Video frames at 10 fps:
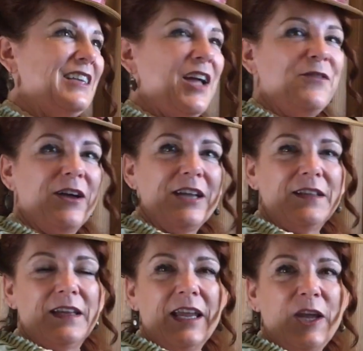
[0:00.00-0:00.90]
I found
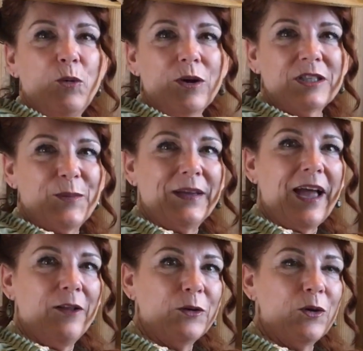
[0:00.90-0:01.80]
out that he worked up at
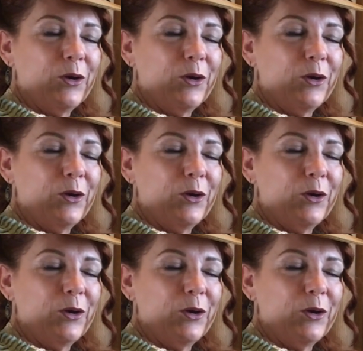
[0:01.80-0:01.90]
Calico